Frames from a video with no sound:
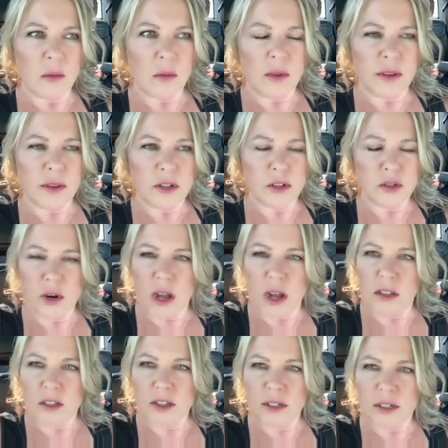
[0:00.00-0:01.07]
with an
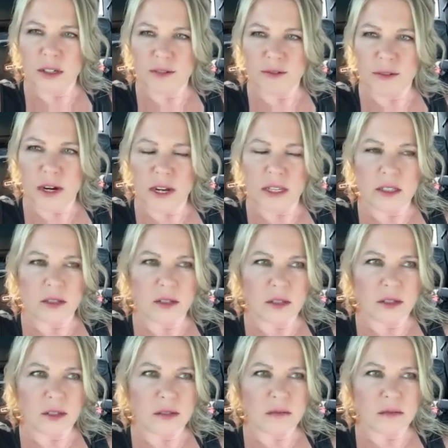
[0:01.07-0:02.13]
astrologer and her
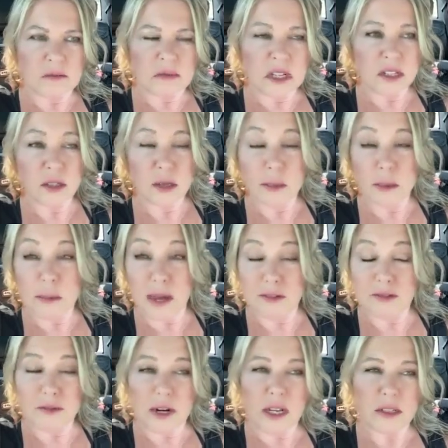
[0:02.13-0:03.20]
friends, and some of my
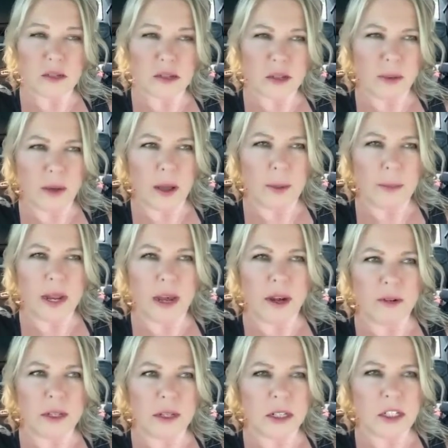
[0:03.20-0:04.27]
friends who were coming out
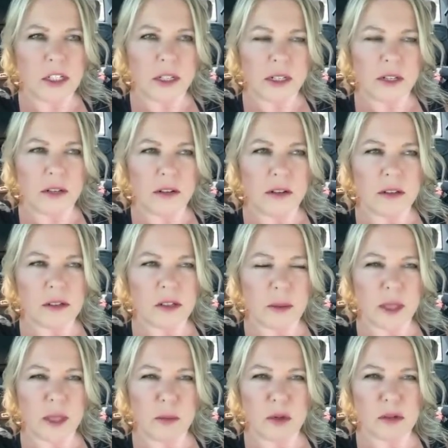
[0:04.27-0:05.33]
of religion, some
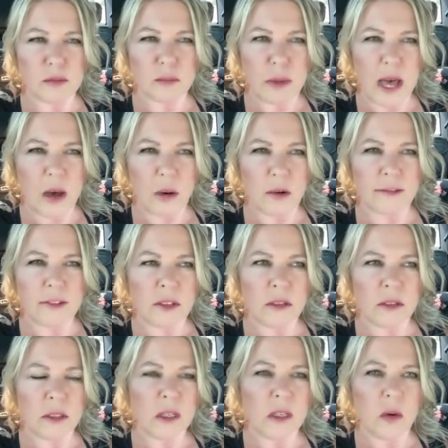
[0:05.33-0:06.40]
of the most
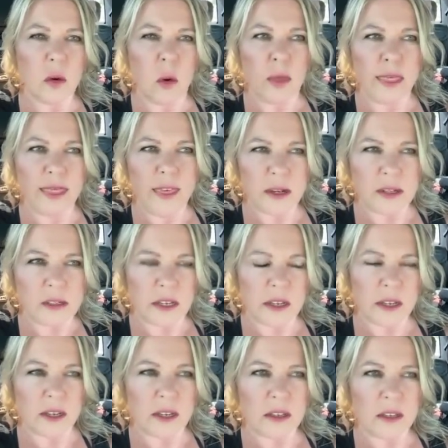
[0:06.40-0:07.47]
powerful,
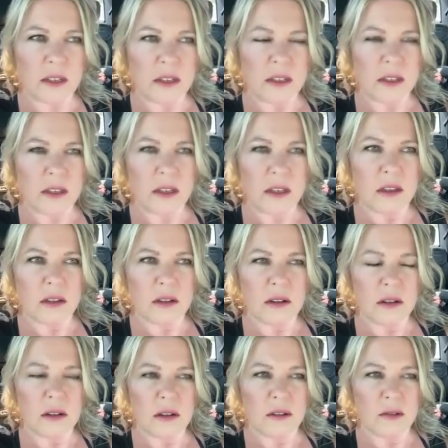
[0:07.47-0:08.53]
authentic
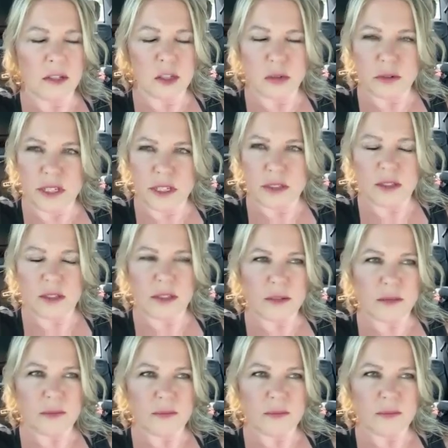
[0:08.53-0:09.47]
retreats